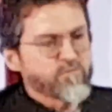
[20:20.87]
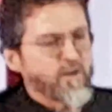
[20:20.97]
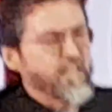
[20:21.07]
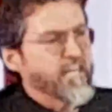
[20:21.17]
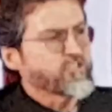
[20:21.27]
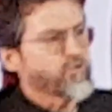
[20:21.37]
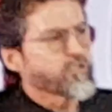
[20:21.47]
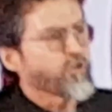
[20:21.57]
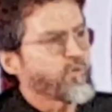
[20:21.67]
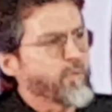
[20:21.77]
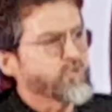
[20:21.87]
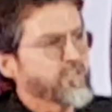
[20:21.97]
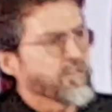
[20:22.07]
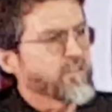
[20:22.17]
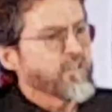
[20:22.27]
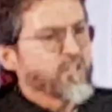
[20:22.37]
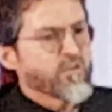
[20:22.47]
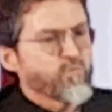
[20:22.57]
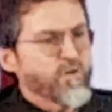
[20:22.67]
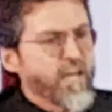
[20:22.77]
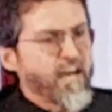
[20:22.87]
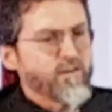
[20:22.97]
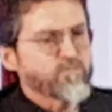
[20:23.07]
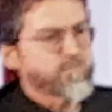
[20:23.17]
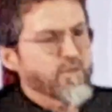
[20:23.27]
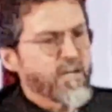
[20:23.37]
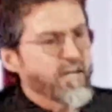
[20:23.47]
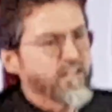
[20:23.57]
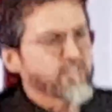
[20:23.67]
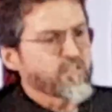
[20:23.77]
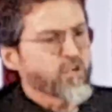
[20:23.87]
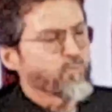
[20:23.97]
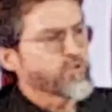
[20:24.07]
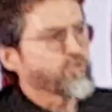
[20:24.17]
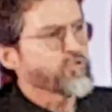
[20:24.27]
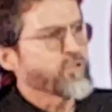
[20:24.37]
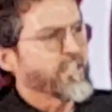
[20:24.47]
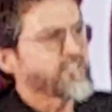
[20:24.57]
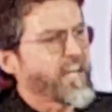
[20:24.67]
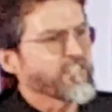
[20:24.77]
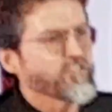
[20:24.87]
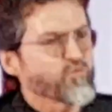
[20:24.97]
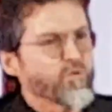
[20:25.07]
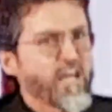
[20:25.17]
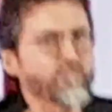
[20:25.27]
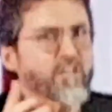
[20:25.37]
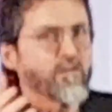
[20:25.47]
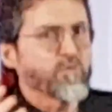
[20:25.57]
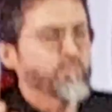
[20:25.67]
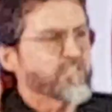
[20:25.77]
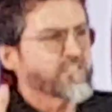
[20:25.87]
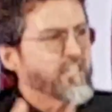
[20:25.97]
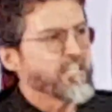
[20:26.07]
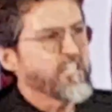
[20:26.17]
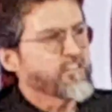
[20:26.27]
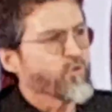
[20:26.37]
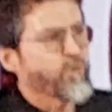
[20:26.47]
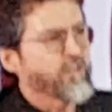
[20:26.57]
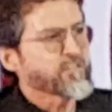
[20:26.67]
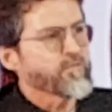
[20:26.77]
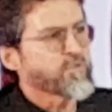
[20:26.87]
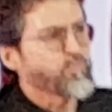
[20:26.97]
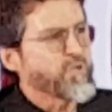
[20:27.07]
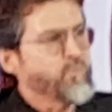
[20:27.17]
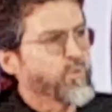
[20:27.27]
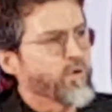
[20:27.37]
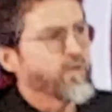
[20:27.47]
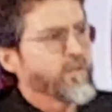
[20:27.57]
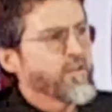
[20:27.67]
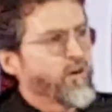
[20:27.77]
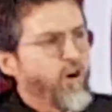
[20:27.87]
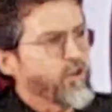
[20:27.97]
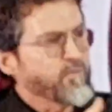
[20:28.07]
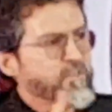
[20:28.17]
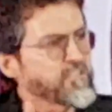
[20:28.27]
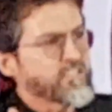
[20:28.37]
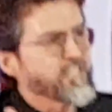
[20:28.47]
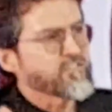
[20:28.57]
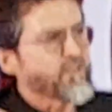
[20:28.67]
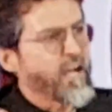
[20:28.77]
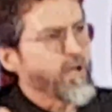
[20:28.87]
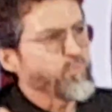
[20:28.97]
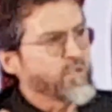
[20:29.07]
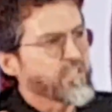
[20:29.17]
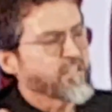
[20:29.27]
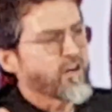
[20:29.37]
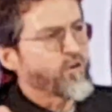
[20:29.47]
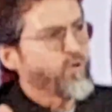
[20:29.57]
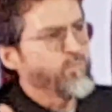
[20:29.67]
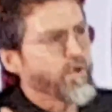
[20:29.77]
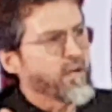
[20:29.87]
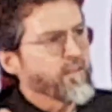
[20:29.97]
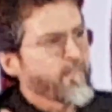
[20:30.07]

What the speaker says: financial corruption. We have commercial transactions. We have governments that eat the wealth of the people. All of these things are happening in our ummah.